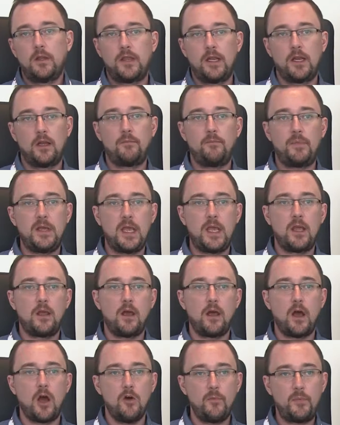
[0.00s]
I think
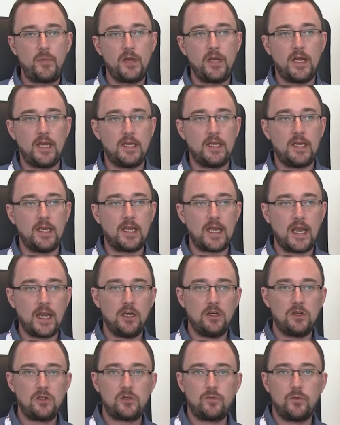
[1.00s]
being open and
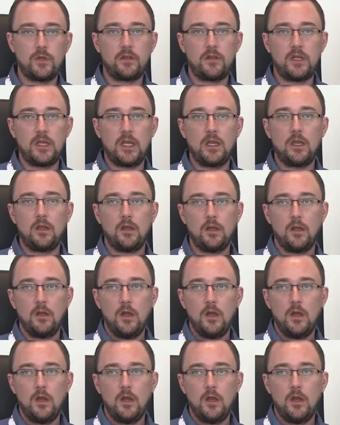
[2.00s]
engaged with the